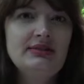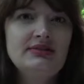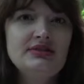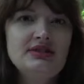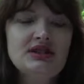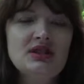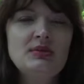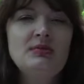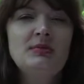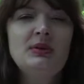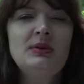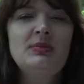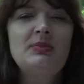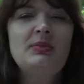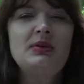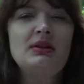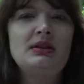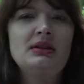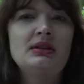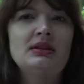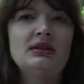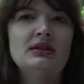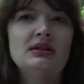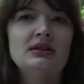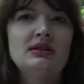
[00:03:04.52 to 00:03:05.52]
Some
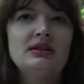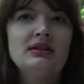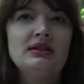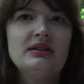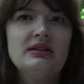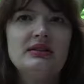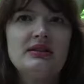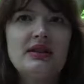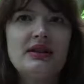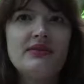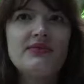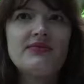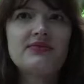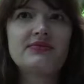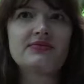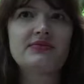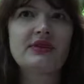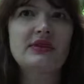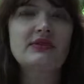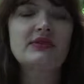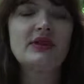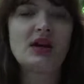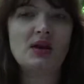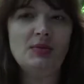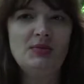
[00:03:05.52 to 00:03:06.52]
people,
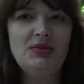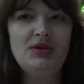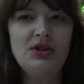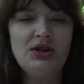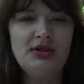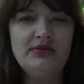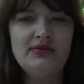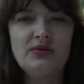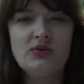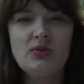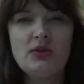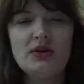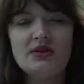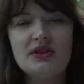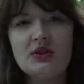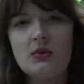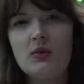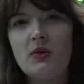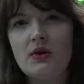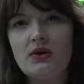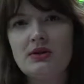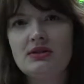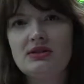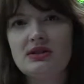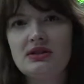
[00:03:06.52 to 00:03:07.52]
they've come here for what they
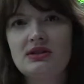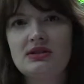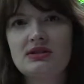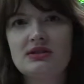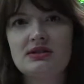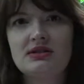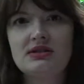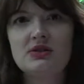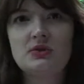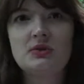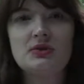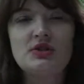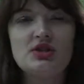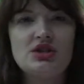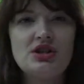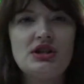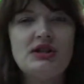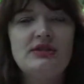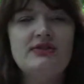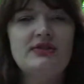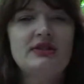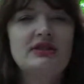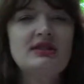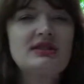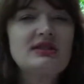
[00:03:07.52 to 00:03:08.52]
wanted to
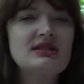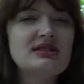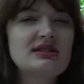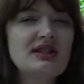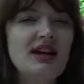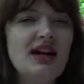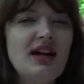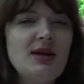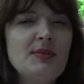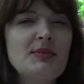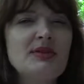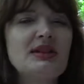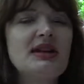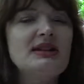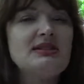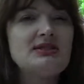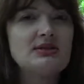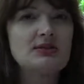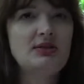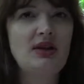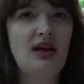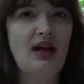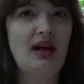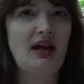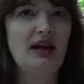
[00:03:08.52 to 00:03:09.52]
achieve in this time, and that's
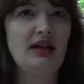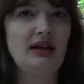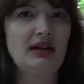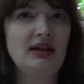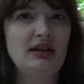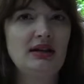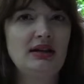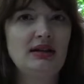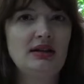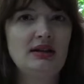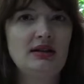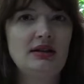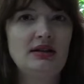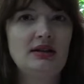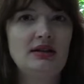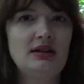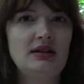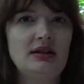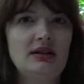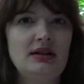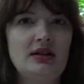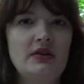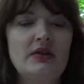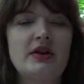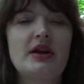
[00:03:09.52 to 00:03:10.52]
okay.
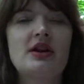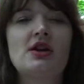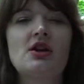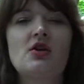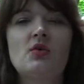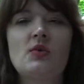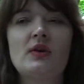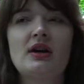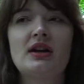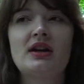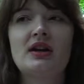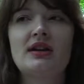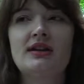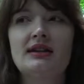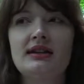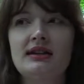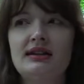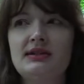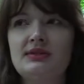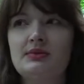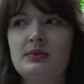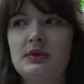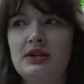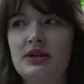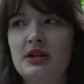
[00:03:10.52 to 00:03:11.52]
You know, and I know we're going
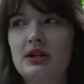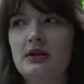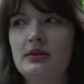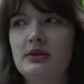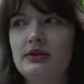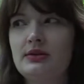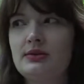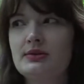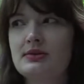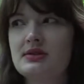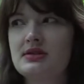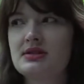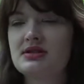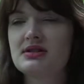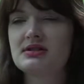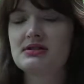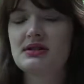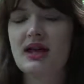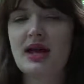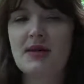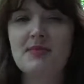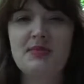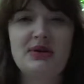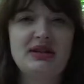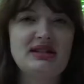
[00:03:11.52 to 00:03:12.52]
to lose
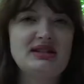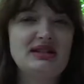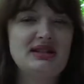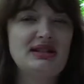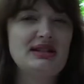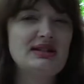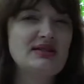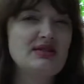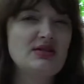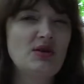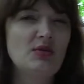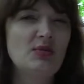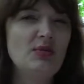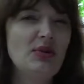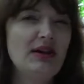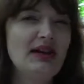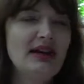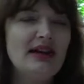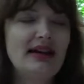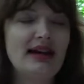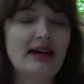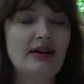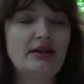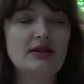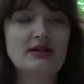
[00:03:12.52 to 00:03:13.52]
NPCs, non-player
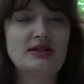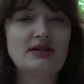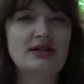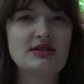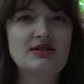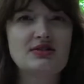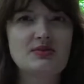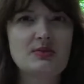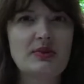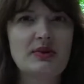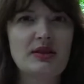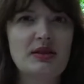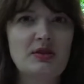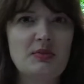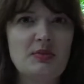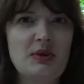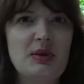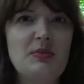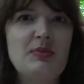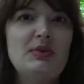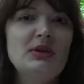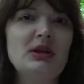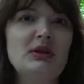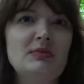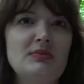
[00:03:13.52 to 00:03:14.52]
characters, where the
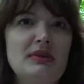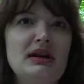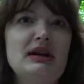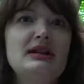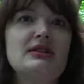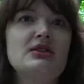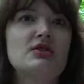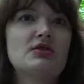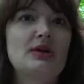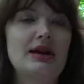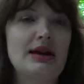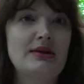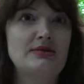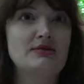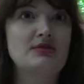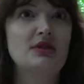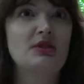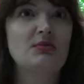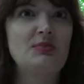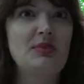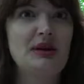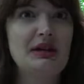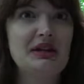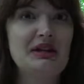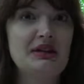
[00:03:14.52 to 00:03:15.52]
people that make the crowds look
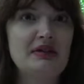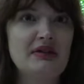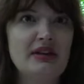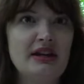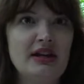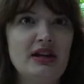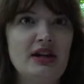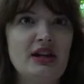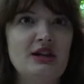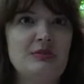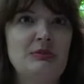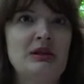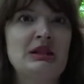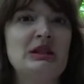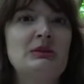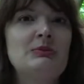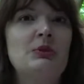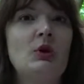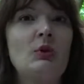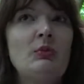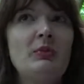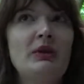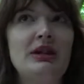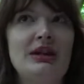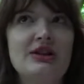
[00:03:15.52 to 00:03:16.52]
bigger than they are, that make the
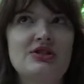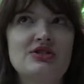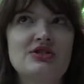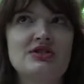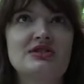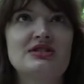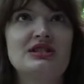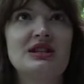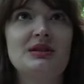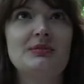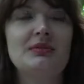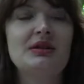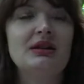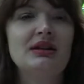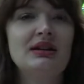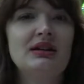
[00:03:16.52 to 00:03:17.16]
population seem